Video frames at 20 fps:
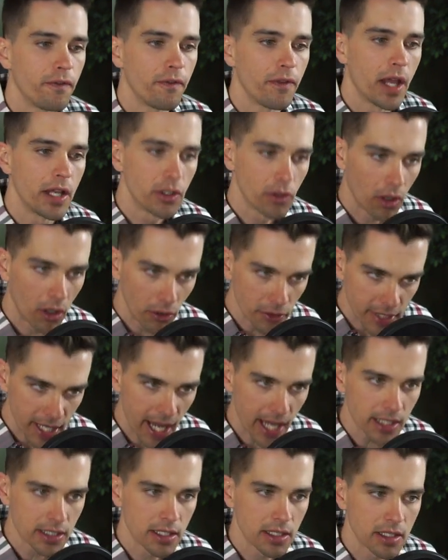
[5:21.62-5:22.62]
and you'll owe
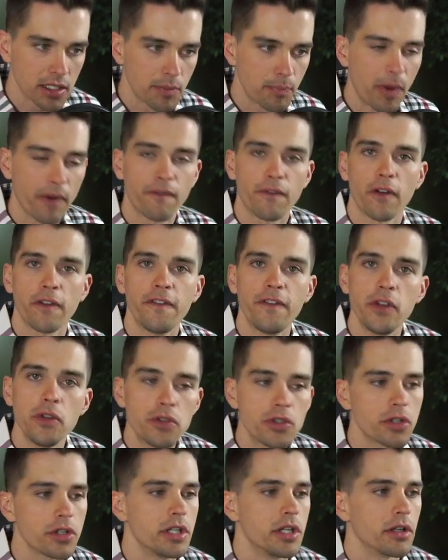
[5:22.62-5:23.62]
taxes, but for
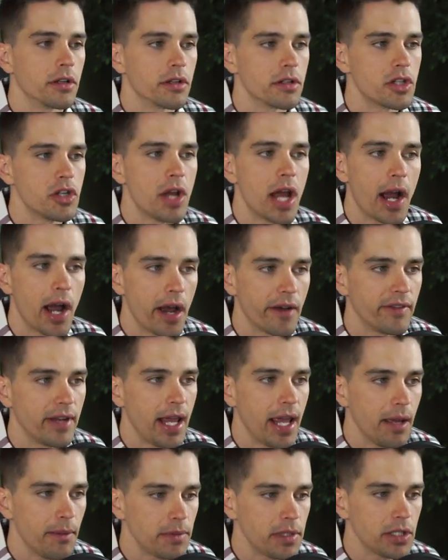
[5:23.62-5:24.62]
future years, you now have an
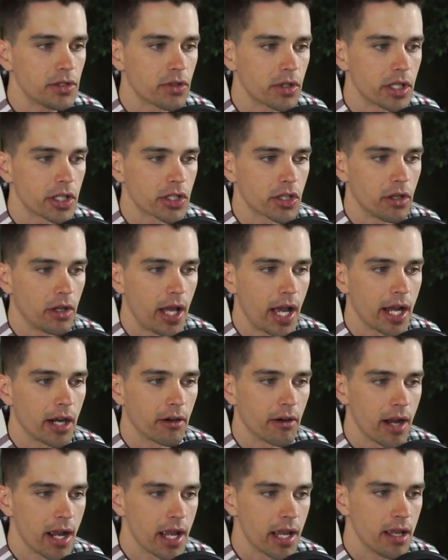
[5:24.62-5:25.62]
empty traditional
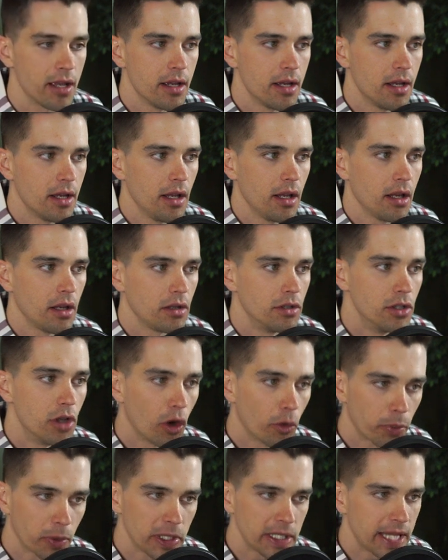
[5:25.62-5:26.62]
IRA,
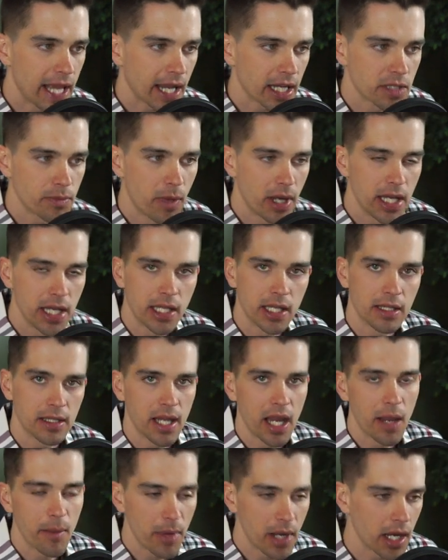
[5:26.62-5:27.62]
no pre-tax money
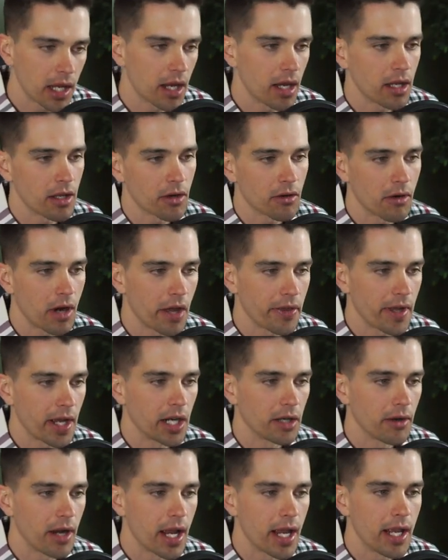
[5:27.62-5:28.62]
contaminating your Roth
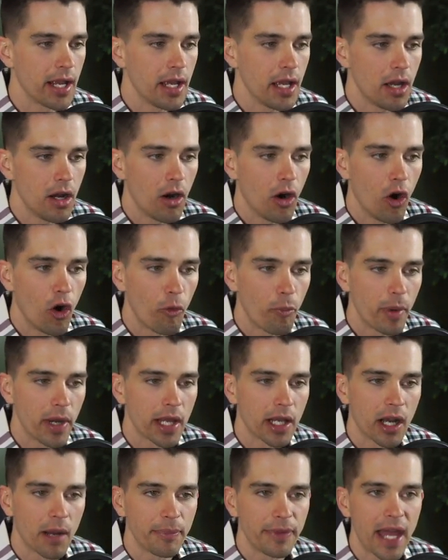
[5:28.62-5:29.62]
IRA,
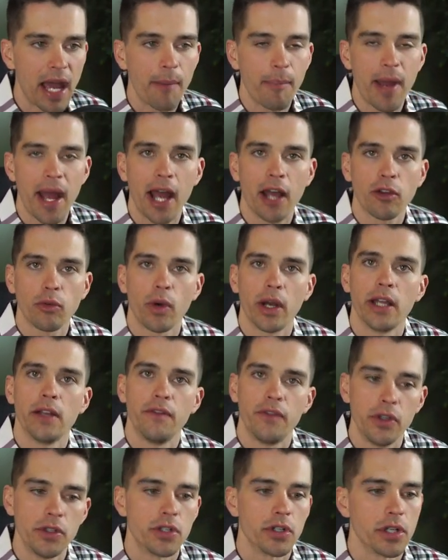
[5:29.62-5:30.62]
opening up that pathway in
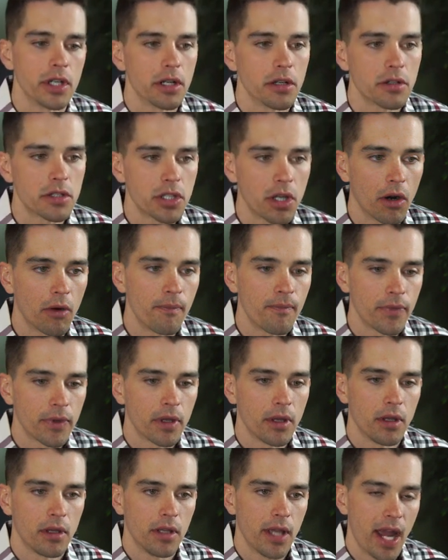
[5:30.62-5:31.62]
future years. So
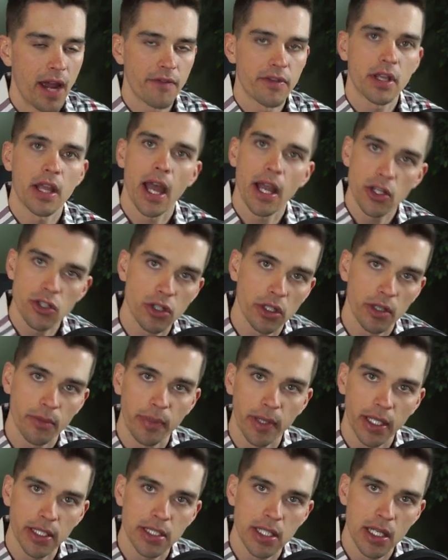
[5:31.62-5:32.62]
you have the extra
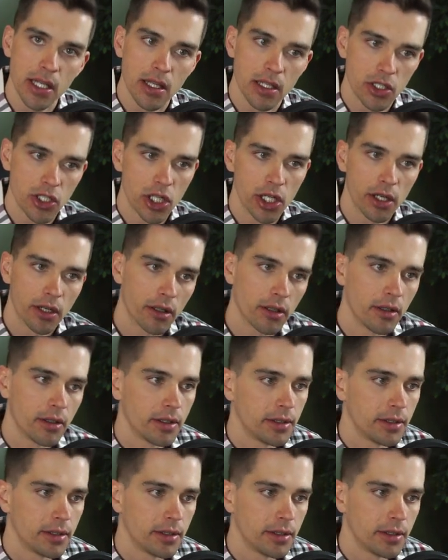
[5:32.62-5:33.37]
complexity this year,